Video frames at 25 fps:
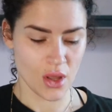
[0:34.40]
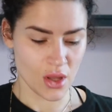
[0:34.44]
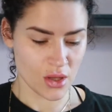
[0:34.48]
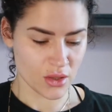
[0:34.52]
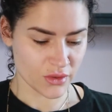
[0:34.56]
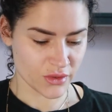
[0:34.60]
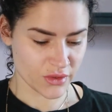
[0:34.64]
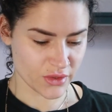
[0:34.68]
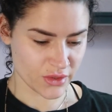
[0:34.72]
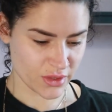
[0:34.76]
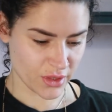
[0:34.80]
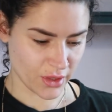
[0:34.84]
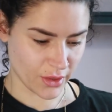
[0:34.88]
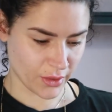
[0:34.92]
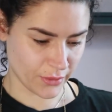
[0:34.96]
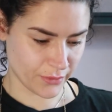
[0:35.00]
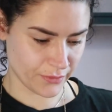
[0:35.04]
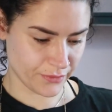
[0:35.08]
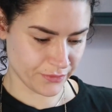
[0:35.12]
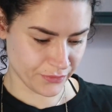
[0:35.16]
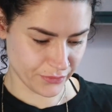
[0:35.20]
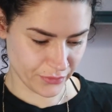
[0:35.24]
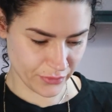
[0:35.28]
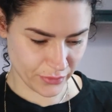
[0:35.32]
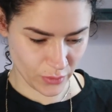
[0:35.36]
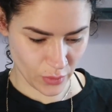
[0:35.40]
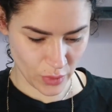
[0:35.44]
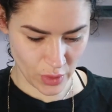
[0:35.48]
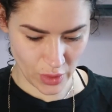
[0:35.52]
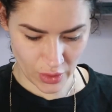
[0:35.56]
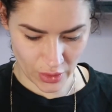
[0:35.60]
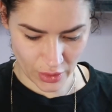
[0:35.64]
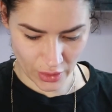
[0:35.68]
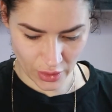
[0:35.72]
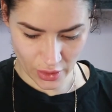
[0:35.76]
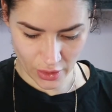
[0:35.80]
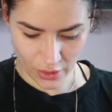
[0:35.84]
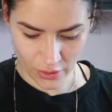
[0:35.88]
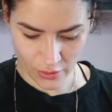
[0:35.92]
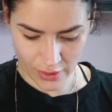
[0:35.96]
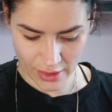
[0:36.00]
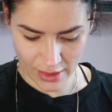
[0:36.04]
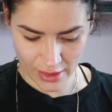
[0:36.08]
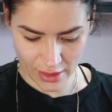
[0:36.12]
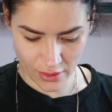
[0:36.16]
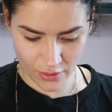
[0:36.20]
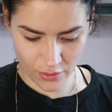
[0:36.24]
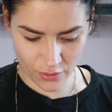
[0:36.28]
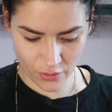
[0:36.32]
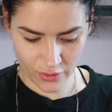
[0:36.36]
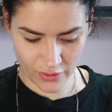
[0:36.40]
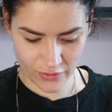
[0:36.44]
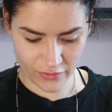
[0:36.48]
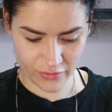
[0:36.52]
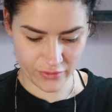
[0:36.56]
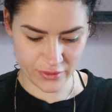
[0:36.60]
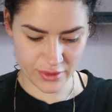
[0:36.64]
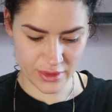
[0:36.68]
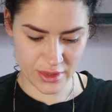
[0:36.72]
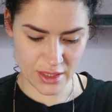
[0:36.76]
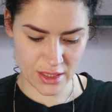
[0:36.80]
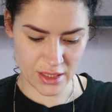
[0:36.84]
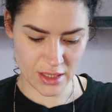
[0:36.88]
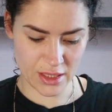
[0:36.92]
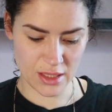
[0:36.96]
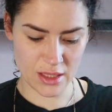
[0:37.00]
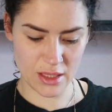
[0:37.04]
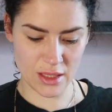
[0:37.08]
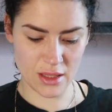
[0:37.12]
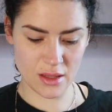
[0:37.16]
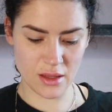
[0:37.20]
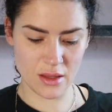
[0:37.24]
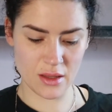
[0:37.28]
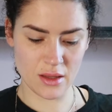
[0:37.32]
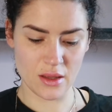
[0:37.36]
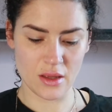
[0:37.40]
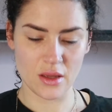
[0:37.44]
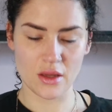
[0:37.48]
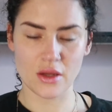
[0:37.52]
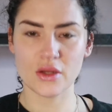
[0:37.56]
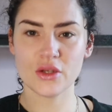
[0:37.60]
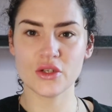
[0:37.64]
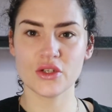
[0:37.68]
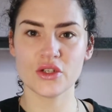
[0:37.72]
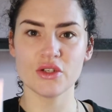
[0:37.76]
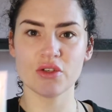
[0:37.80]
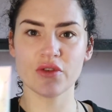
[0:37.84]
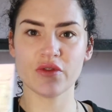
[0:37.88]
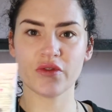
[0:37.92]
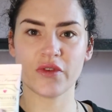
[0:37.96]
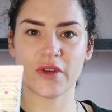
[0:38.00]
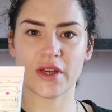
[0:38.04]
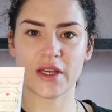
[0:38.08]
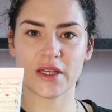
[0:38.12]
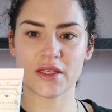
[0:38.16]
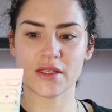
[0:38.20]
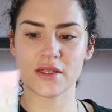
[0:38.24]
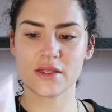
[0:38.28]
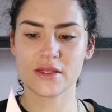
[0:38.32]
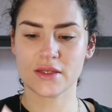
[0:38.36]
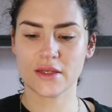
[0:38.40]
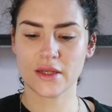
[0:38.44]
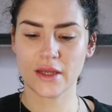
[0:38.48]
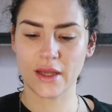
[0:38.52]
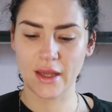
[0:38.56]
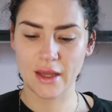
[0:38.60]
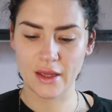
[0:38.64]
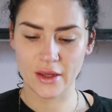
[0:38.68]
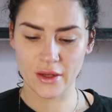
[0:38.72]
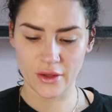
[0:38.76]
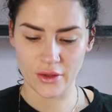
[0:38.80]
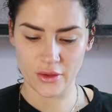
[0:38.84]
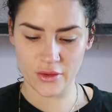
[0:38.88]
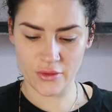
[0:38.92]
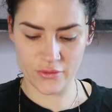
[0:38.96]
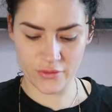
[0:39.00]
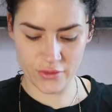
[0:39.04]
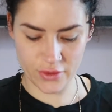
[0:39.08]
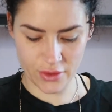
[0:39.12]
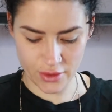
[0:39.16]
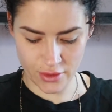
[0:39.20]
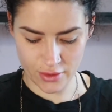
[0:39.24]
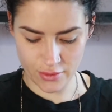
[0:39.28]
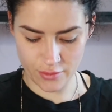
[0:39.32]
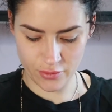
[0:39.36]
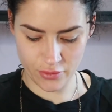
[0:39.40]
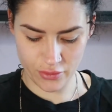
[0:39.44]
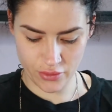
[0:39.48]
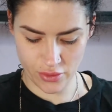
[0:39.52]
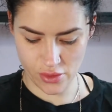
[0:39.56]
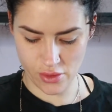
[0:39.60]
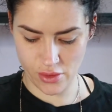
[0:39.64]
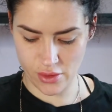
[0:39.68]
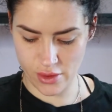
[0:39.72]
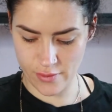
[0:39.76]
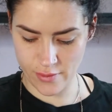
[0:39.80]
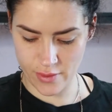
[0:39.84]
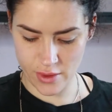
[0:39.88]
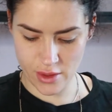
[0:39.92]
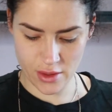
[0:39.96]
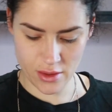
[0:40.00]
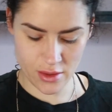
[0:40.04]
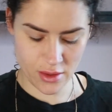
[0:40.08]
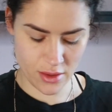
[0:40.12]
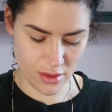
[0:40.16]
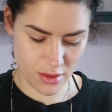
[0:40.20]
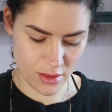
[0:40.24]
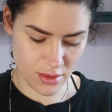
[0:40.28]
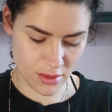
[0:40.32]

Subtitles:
So we're going to go in with the Too Faced Hangover Primer.